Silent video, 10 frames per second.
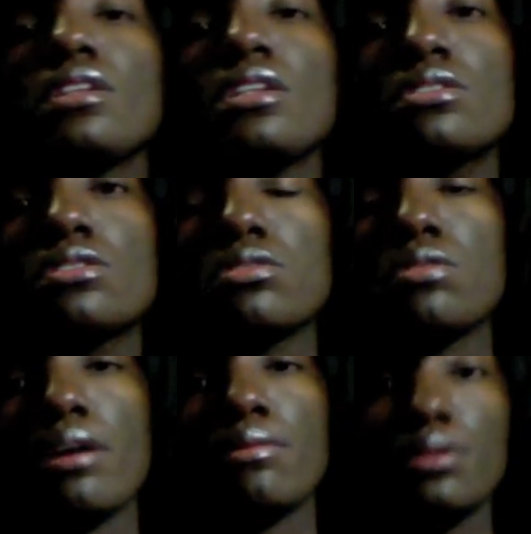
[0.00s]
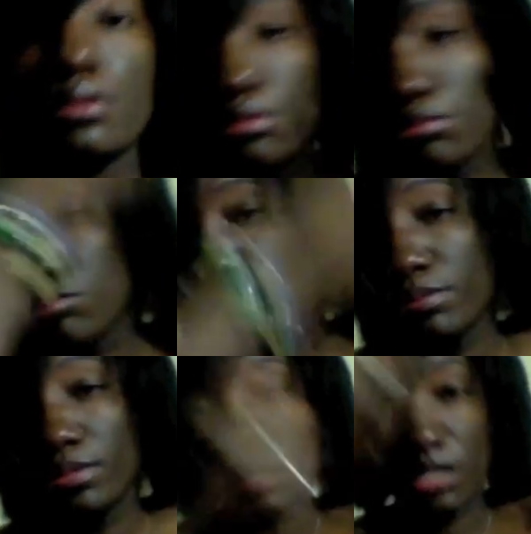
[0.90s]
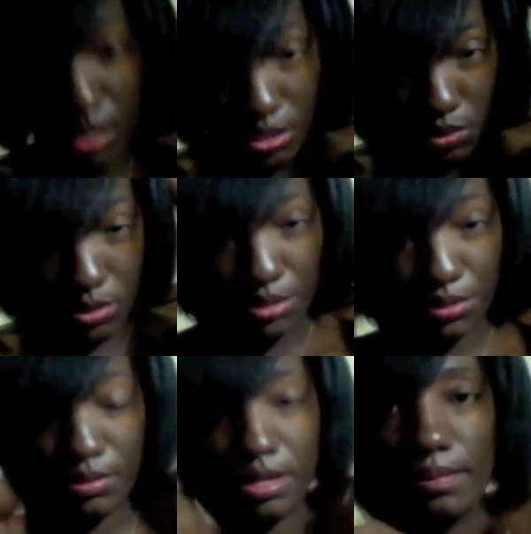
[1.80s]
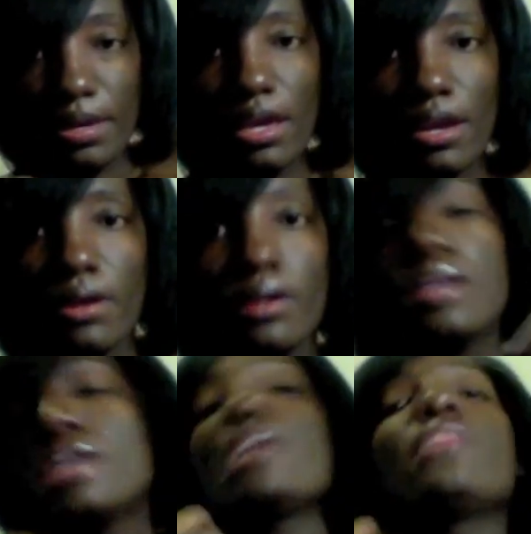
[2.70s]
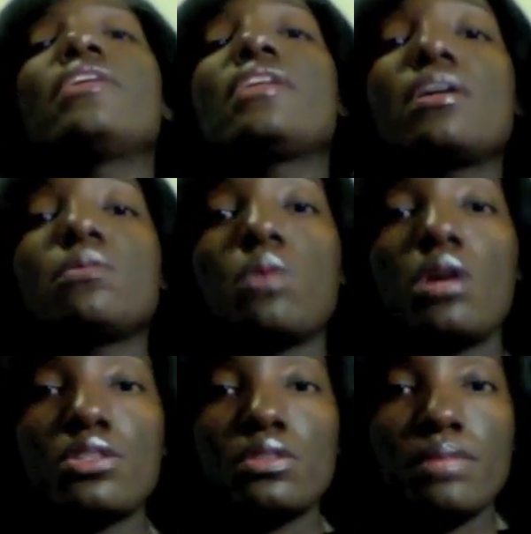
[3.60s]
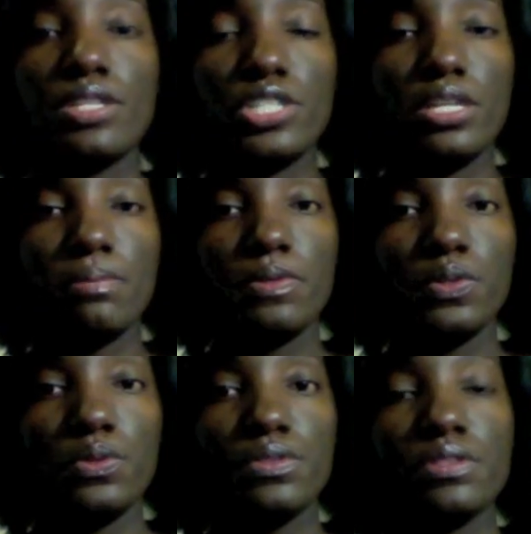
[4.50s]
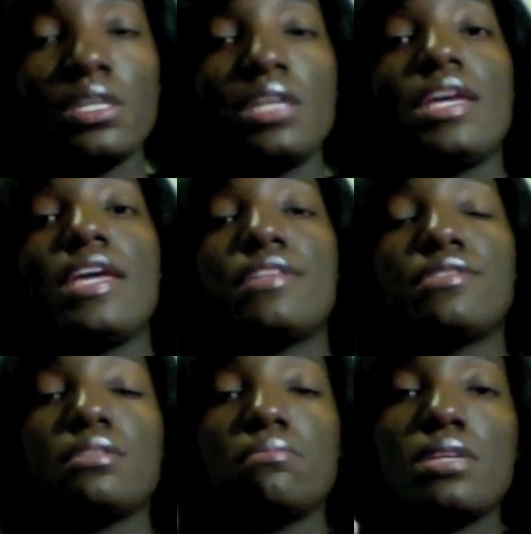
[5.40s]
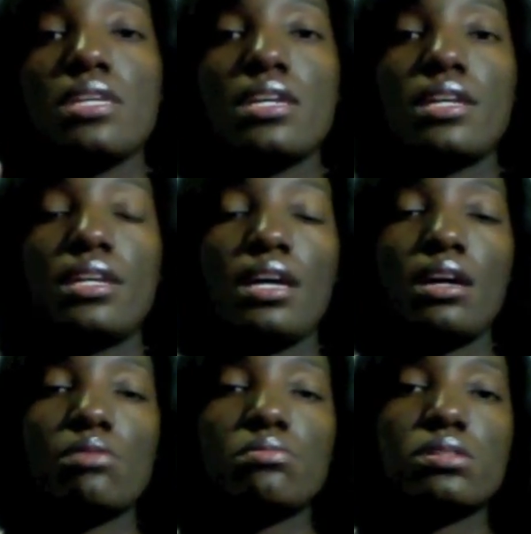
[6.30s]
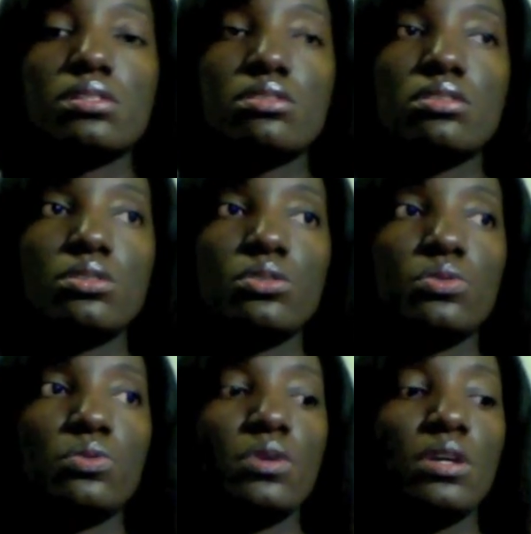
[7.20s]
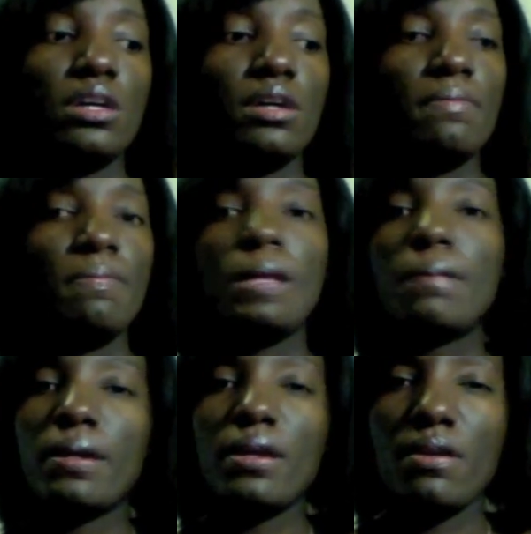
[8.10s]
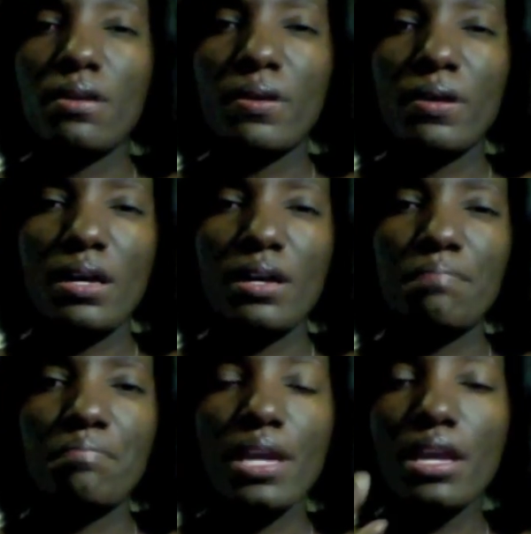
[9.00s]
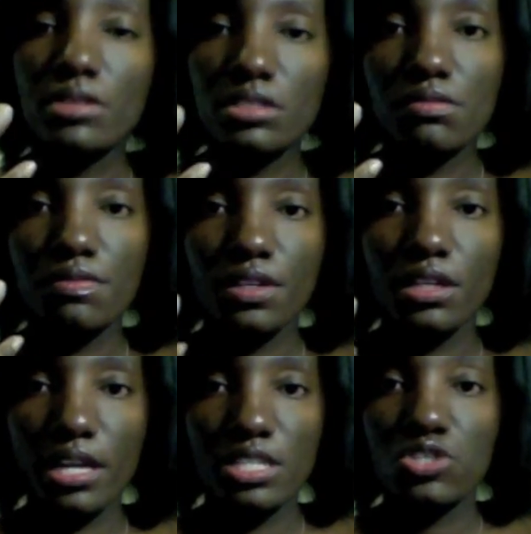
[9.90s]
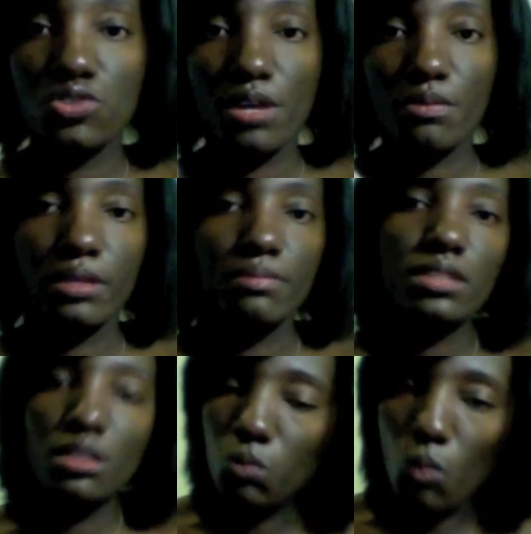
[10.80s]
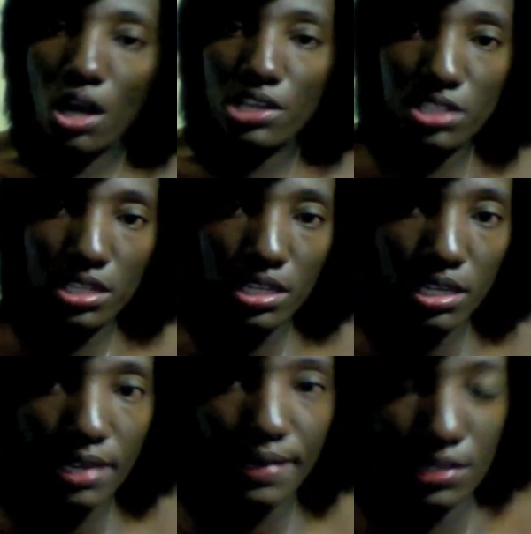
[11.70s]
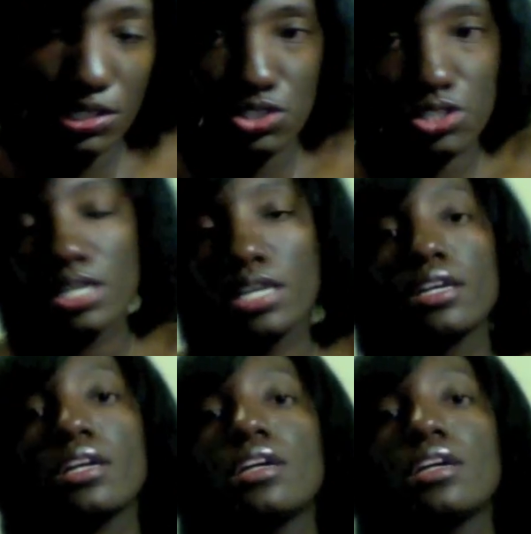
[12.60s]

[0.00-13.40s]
and so I would rub the coconut oil throughout my hair. Then I wash with my shampoos, and to me it helps to let my hair doesn't feel as dry when I'm done washing and conditioning